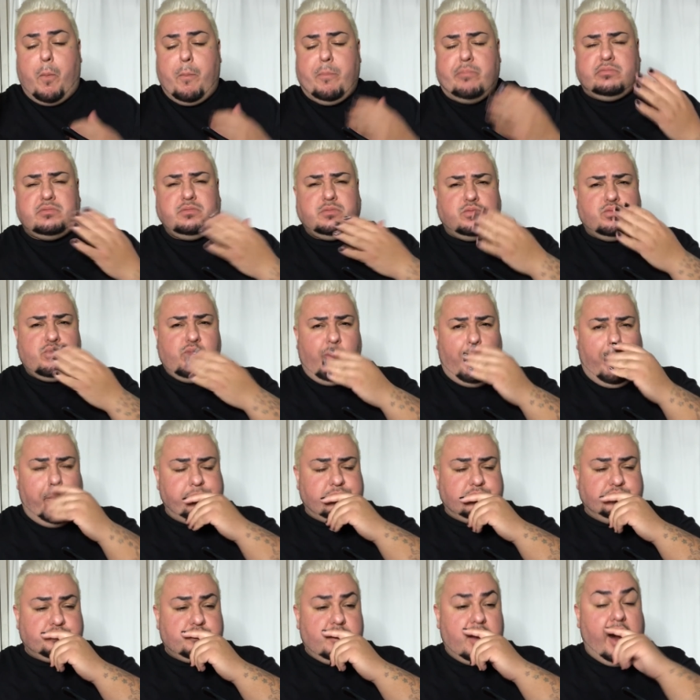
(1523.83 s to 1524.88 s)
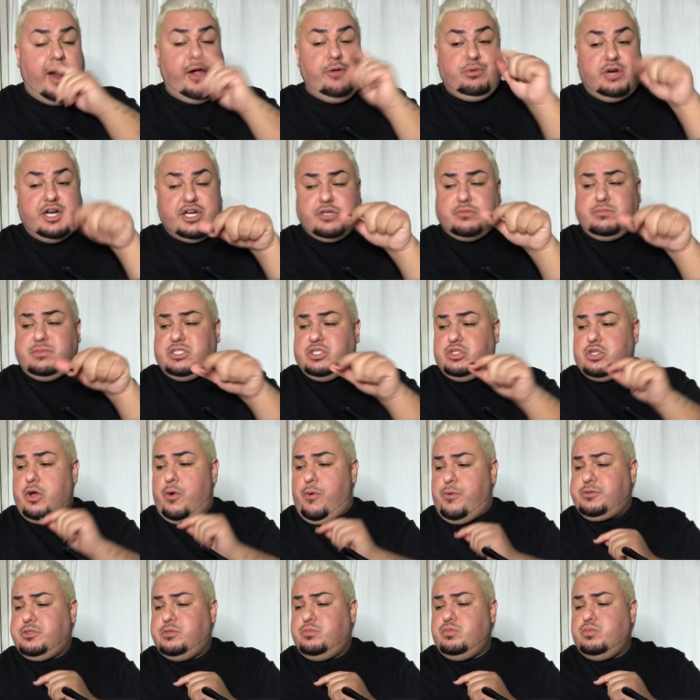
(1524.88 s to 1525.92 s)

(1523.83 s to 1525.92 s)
Mm. I recommend those.